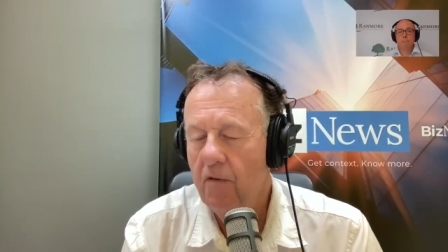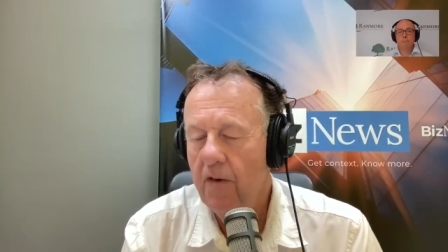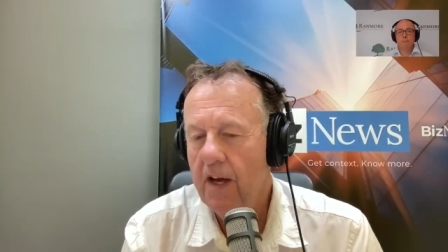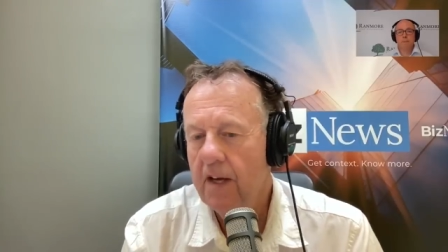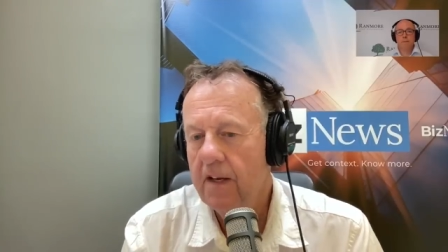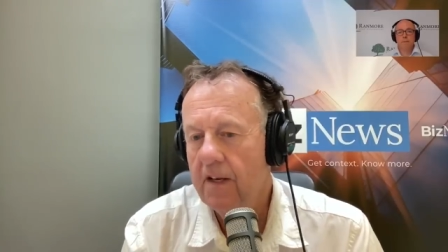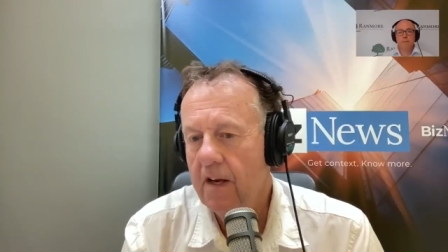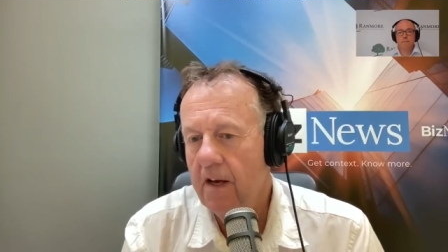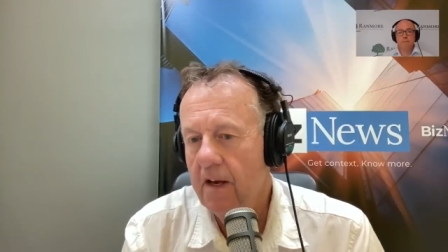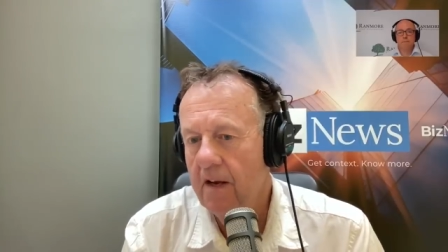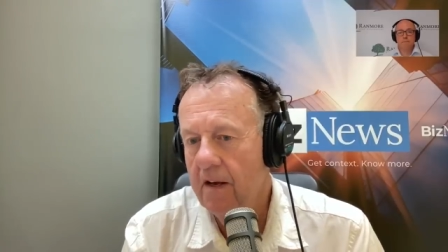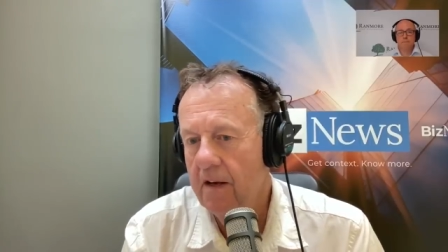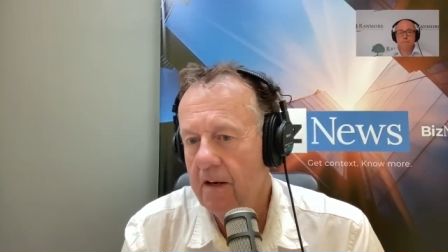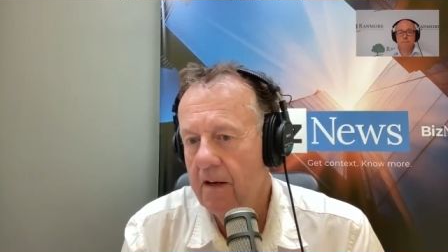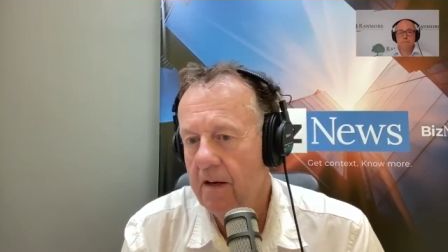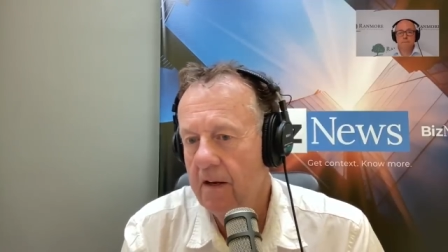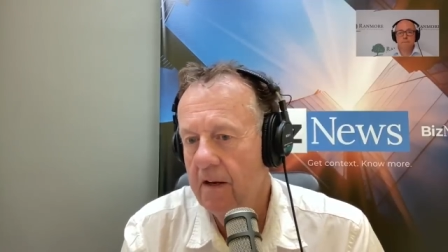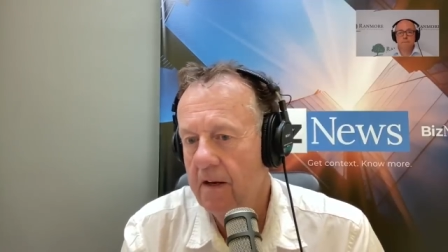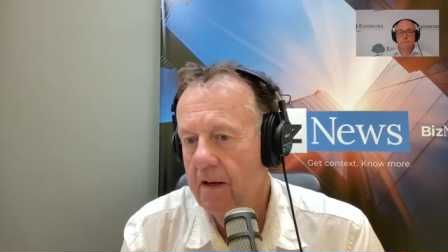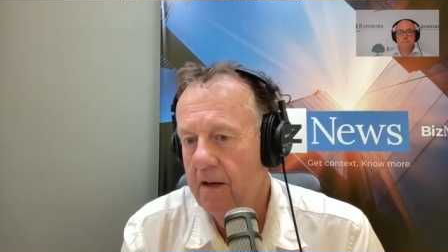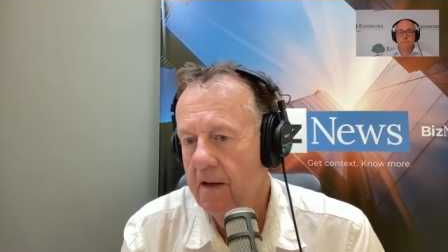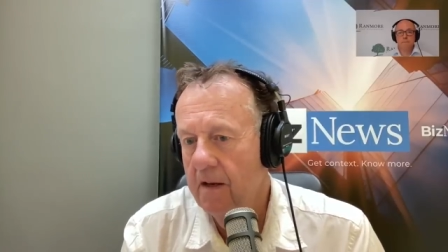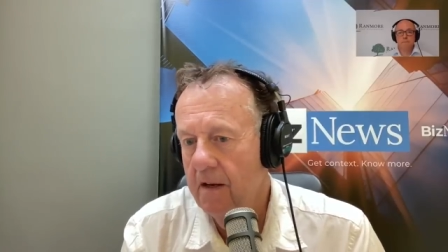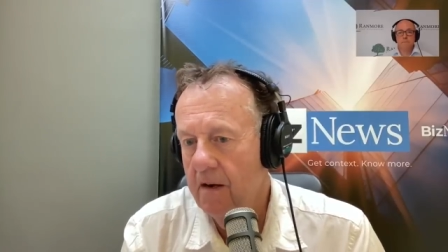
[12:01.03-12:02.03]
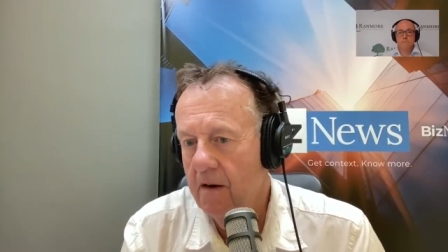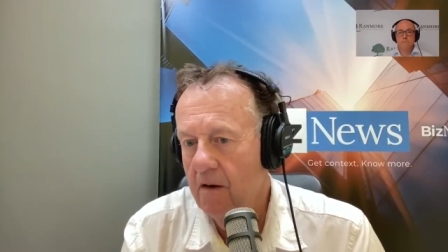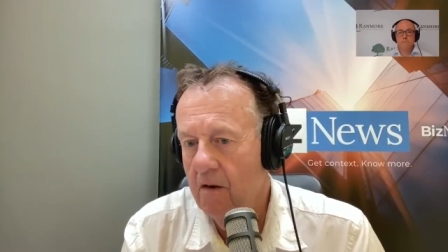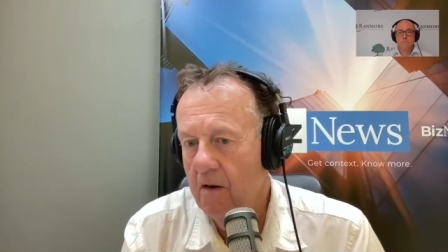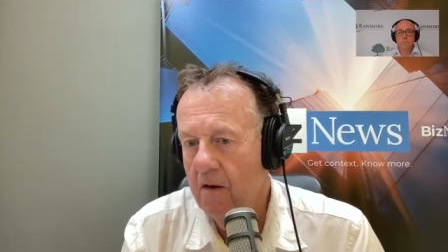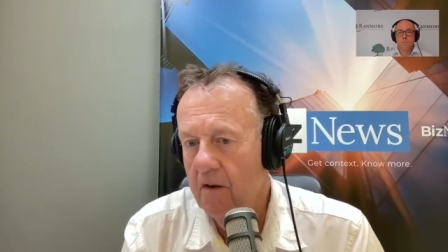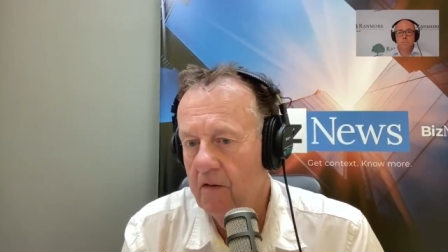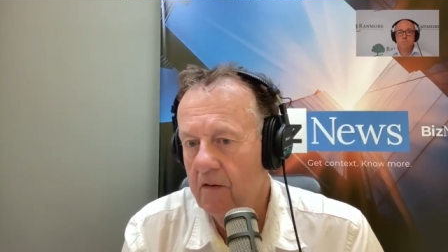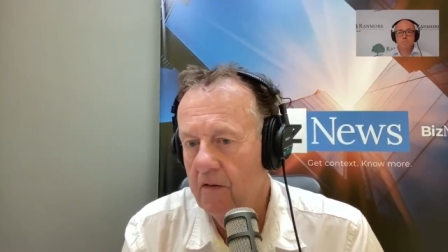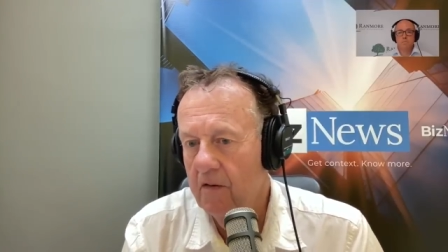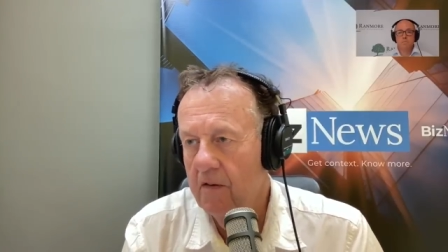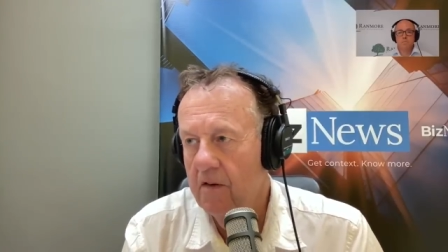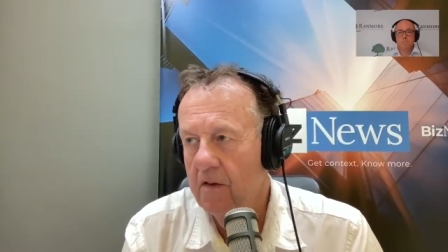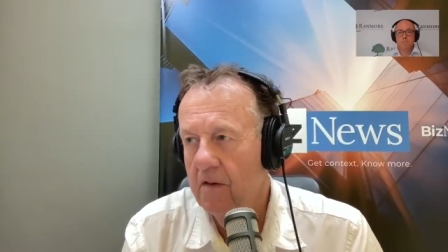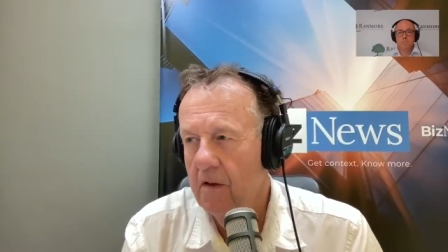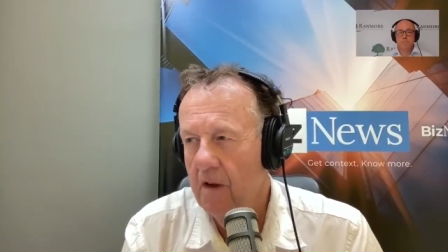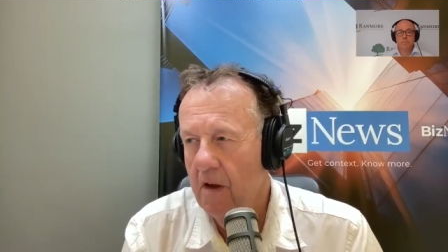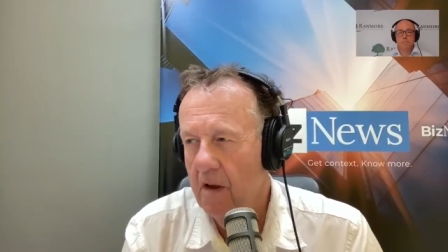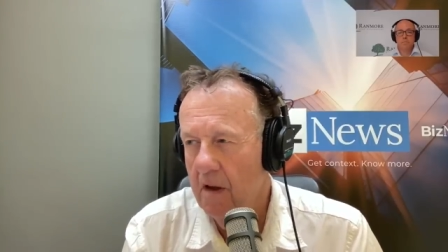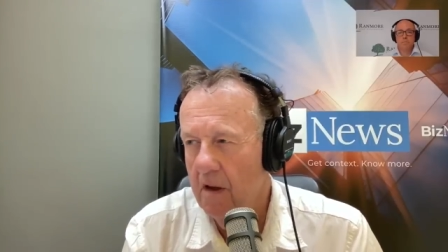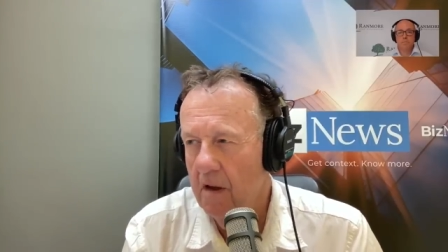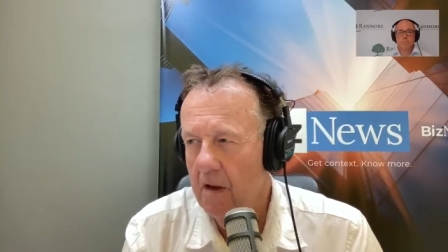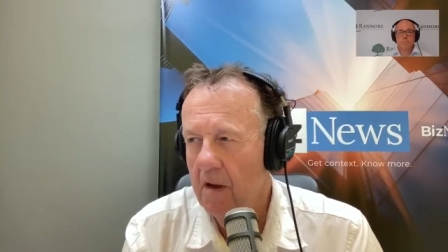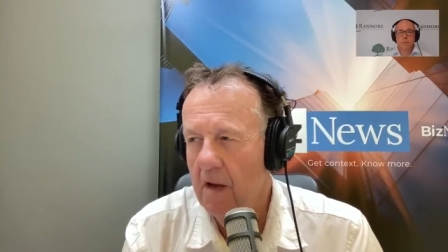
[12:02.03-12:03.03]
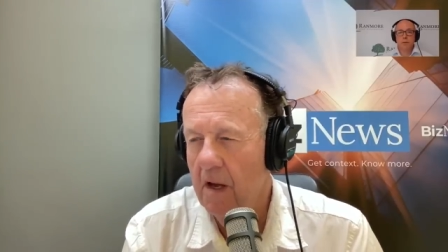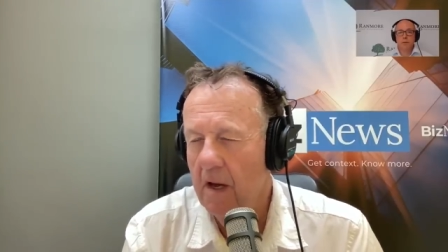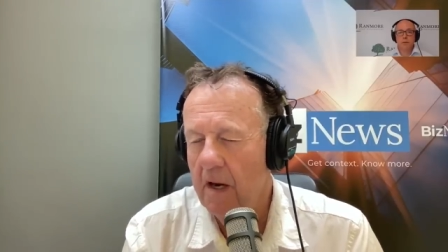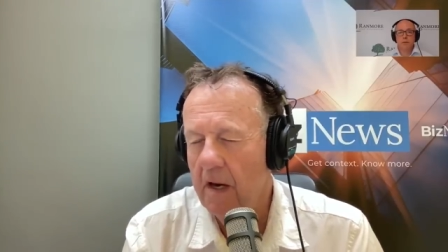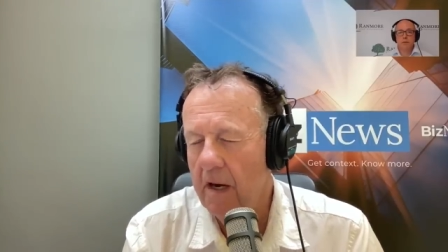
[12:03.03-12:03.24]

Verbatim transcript: In fact, I uh, asked uh,